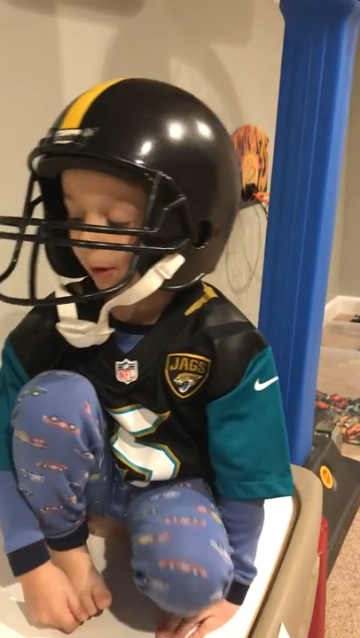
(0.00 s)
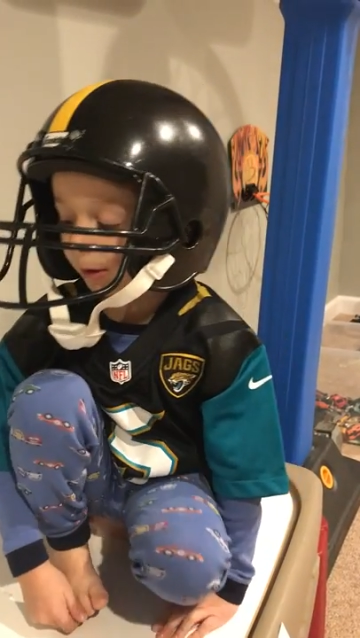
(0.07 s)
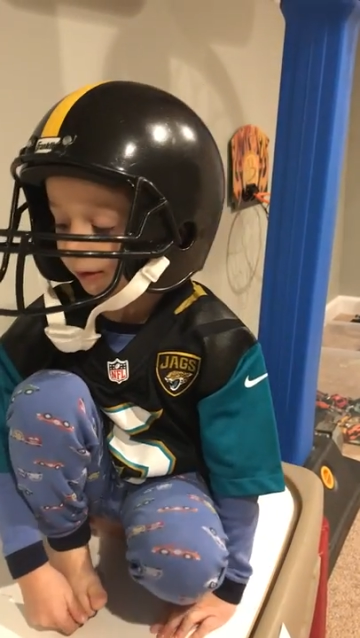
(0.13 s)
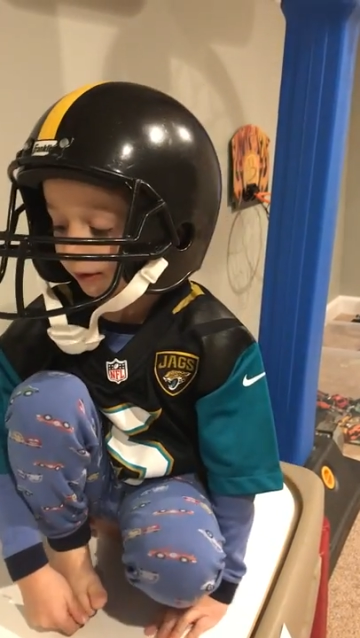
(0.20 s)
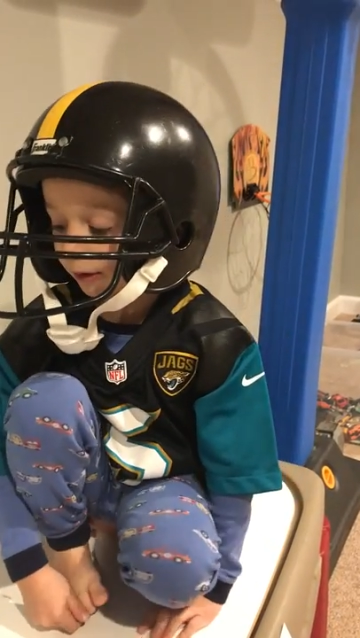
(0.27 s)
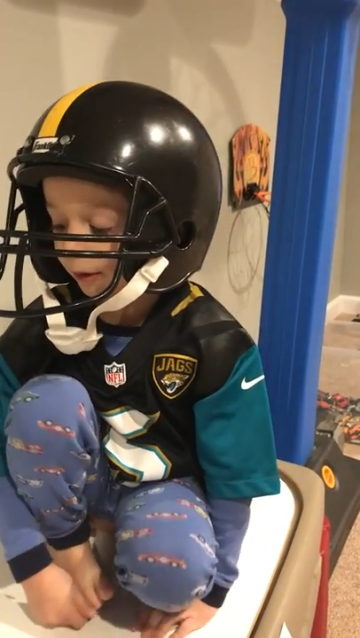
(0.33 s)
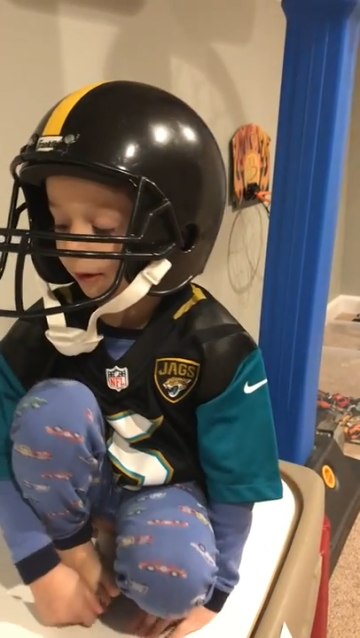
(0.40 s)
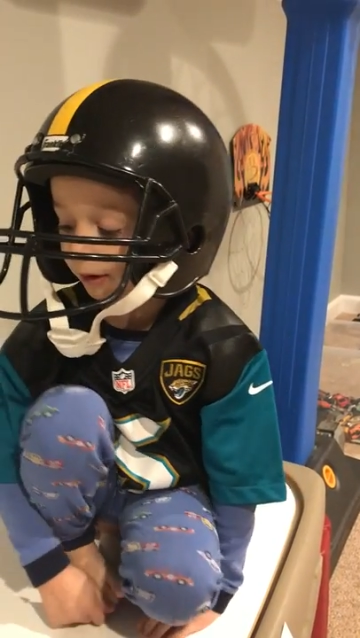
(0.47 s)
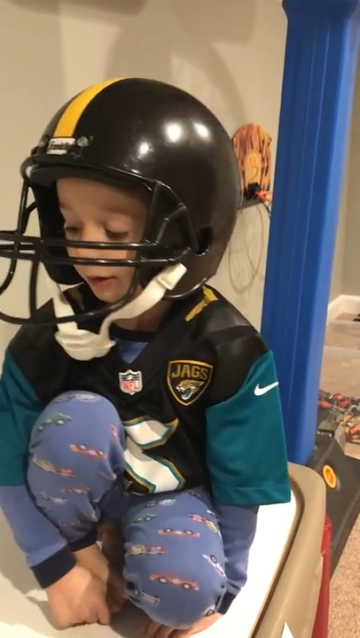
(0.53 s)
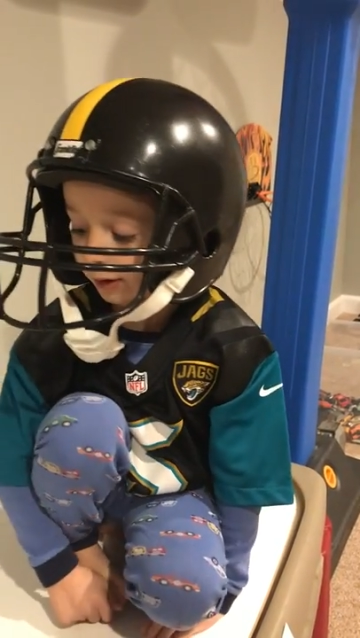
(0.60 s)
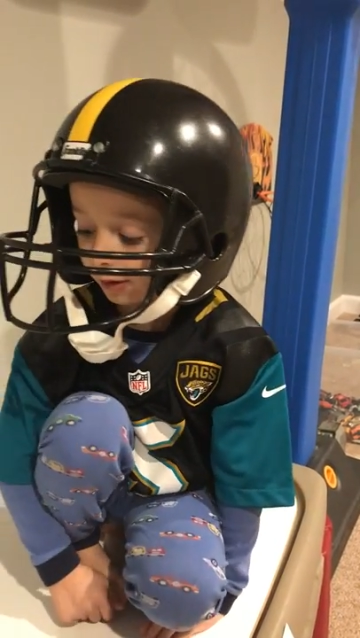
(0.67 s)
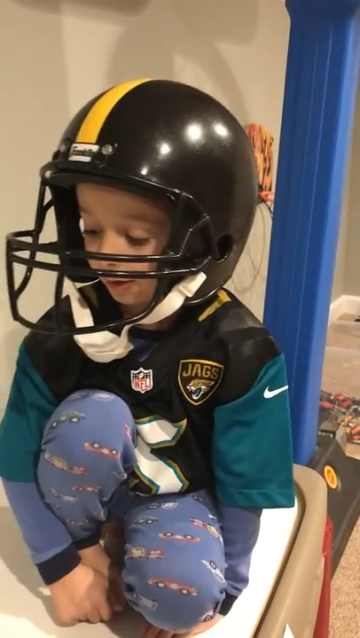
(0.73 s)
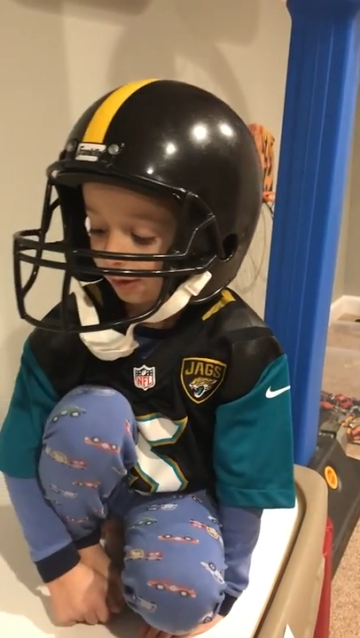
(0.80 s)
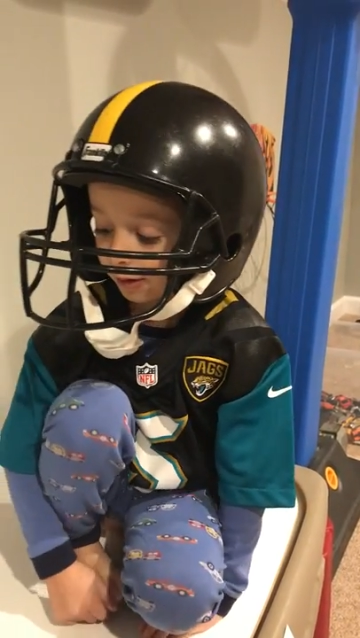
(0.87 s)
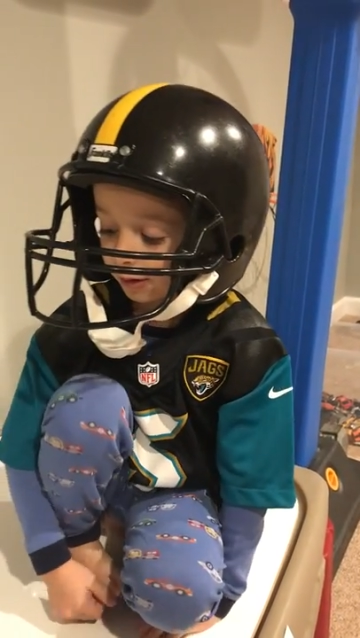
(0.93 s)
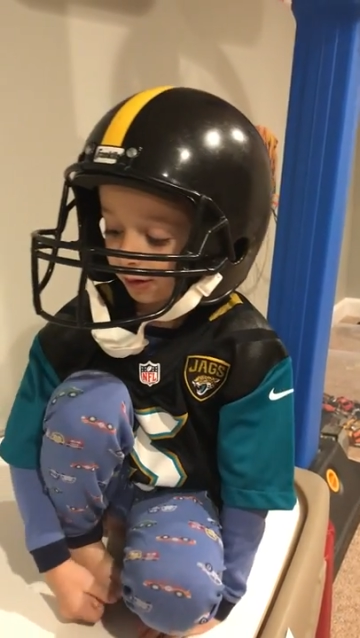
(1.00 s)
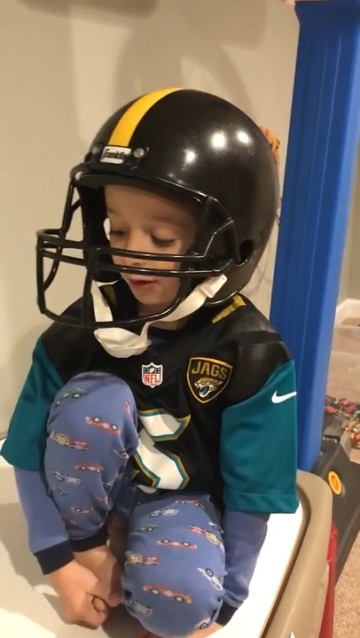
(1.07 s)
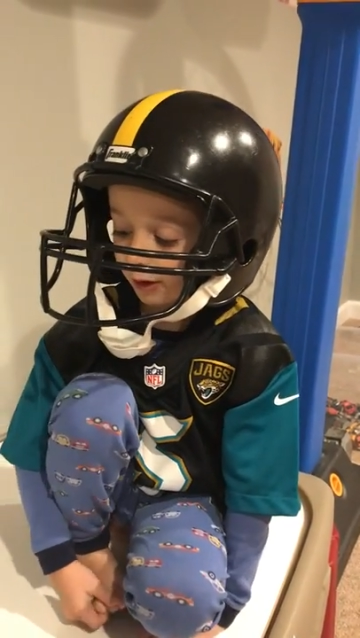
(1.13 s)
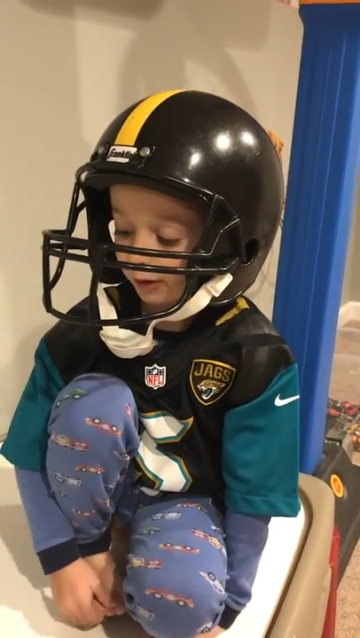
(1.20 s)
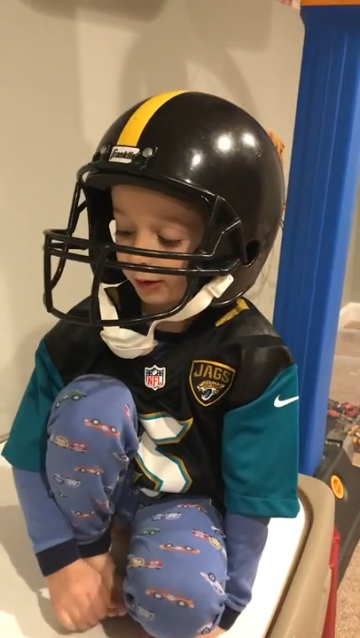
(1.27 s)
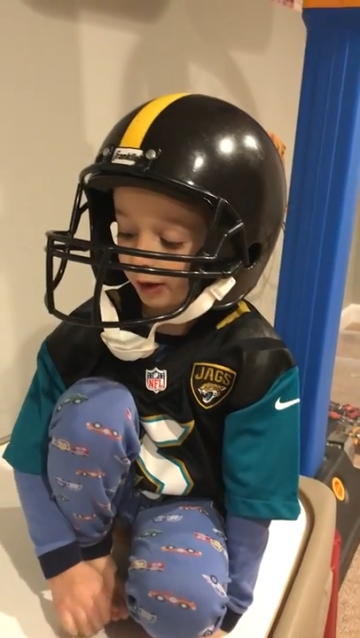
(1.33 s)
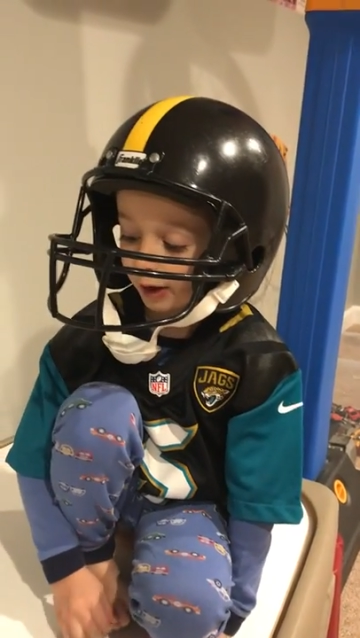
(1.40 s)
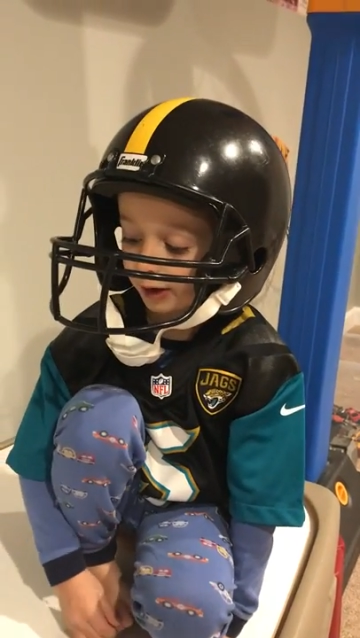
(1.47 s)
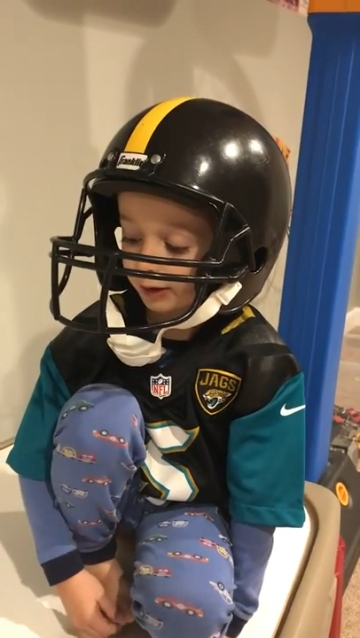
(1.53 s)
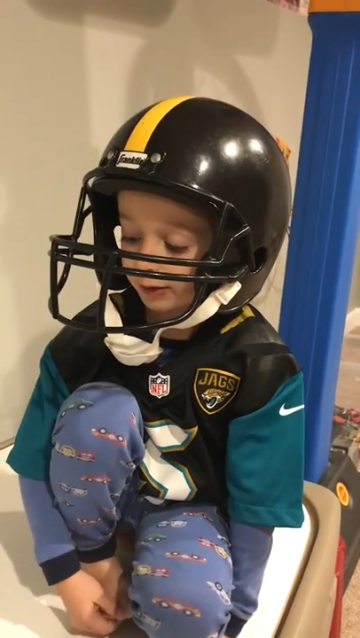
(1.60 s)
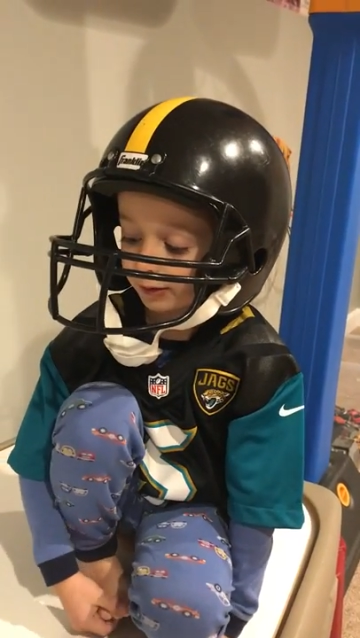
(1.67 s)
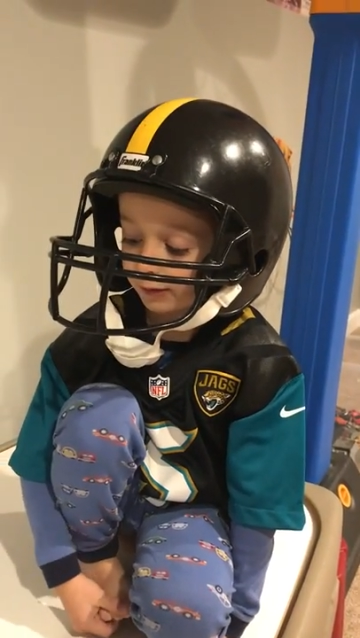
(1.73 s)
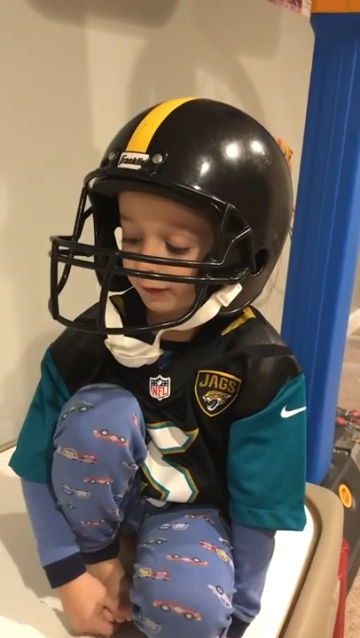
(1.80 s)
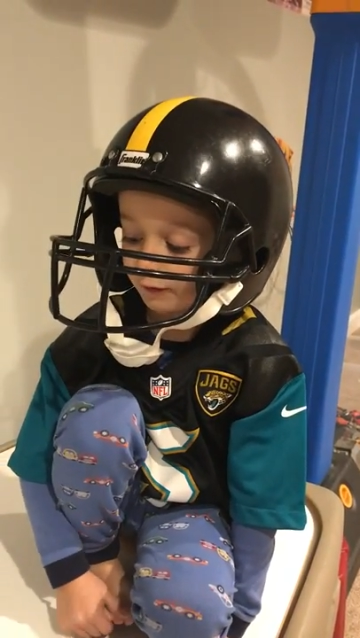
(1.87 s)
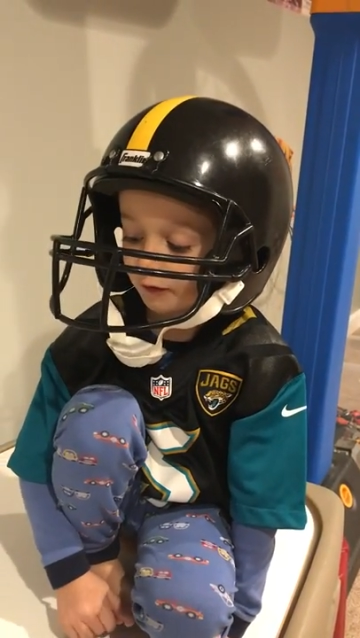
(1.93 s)
brother is on that
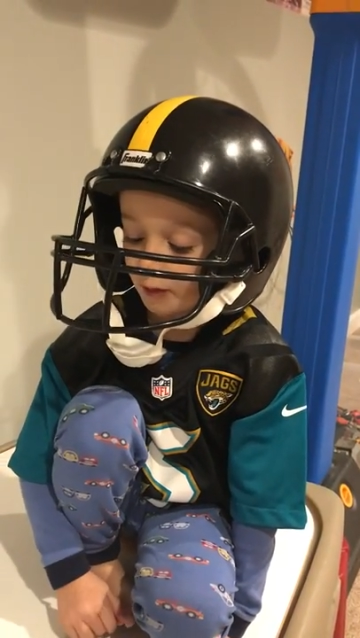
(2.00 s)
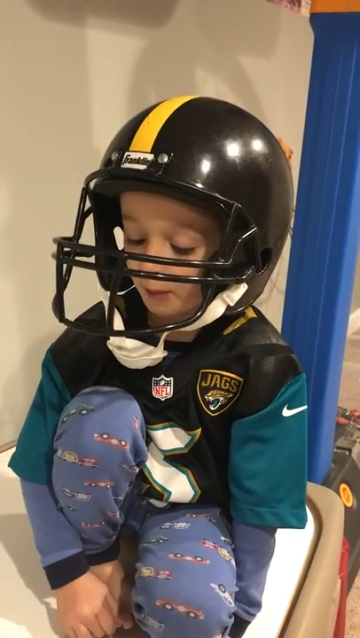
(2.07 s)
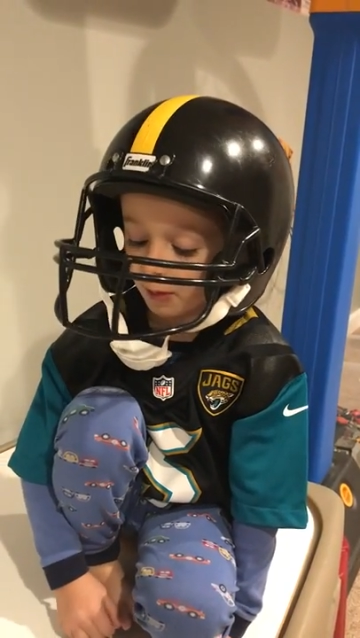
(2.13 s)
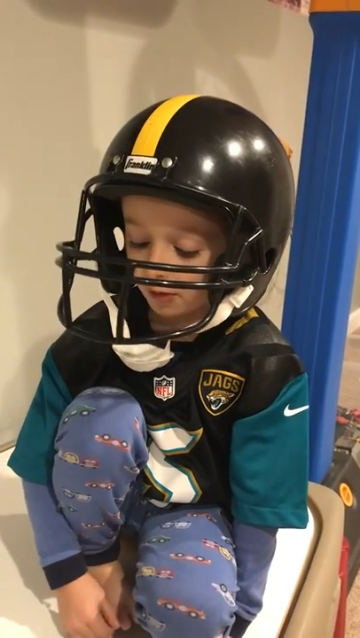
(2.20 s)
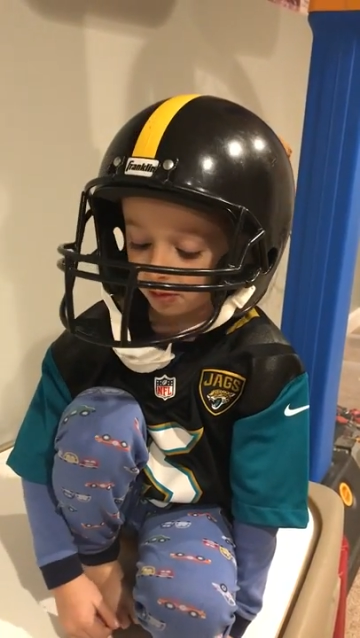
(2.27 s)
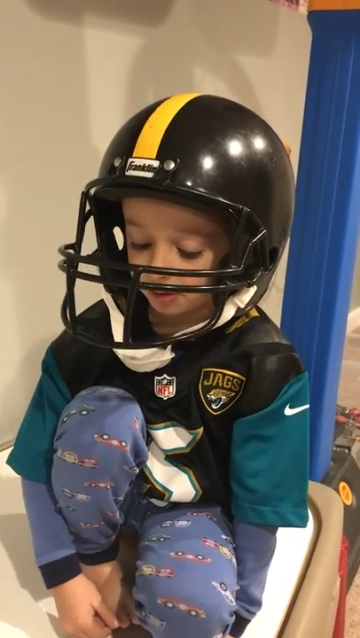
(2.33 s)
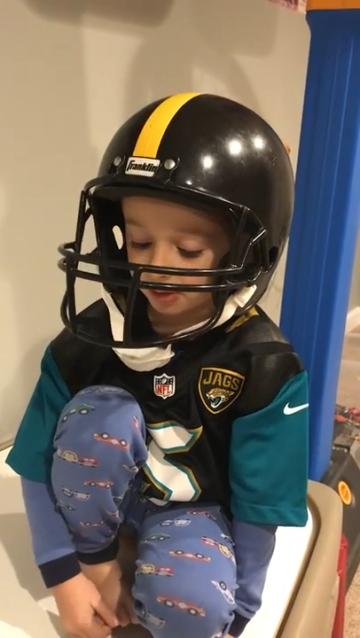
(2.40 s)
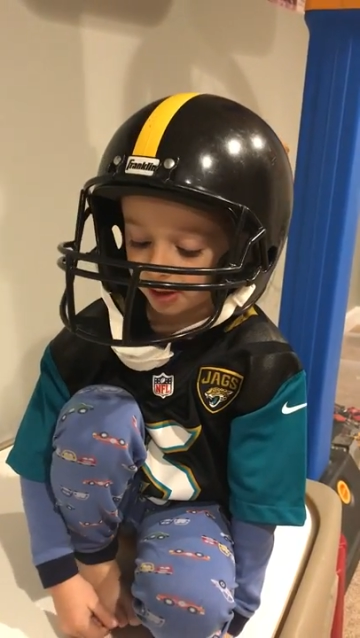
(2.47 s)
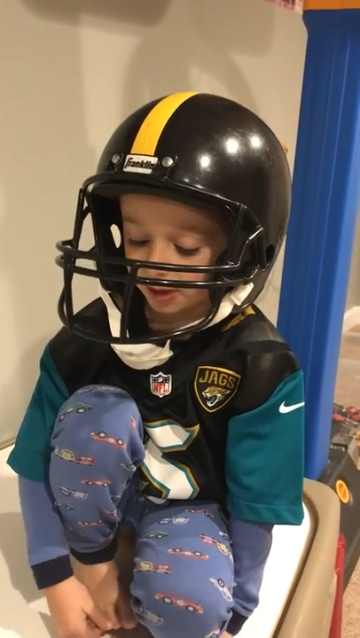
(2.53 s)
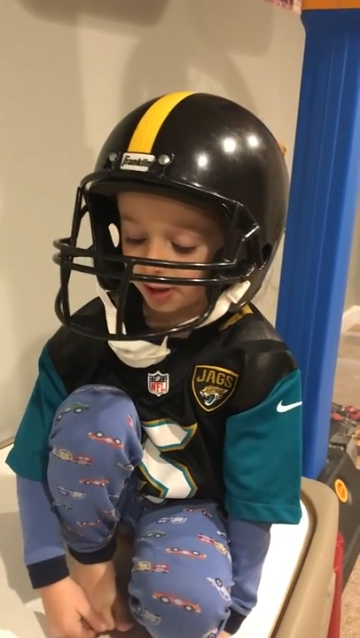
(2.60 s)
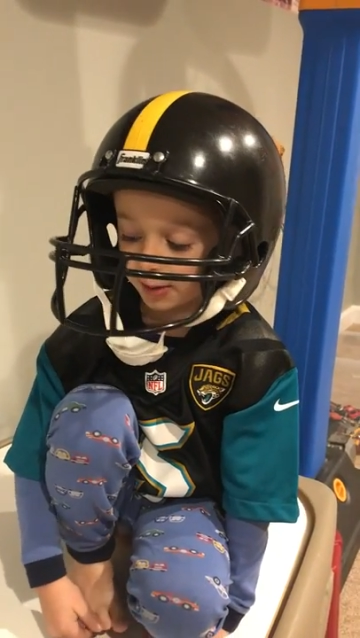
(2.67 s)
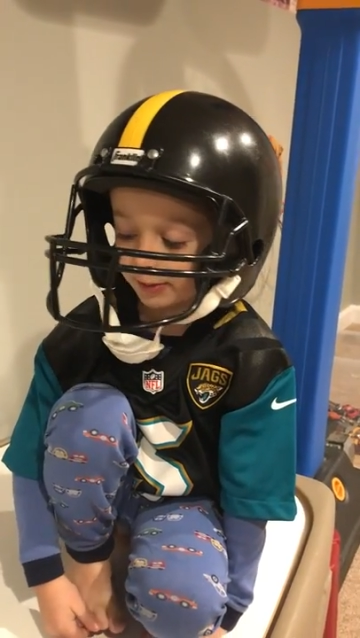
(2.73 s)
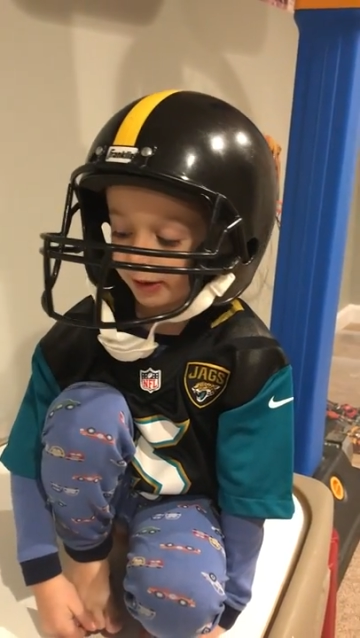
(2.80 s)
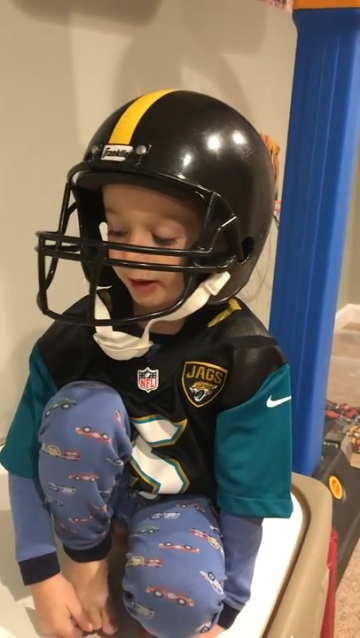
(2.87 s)
football team.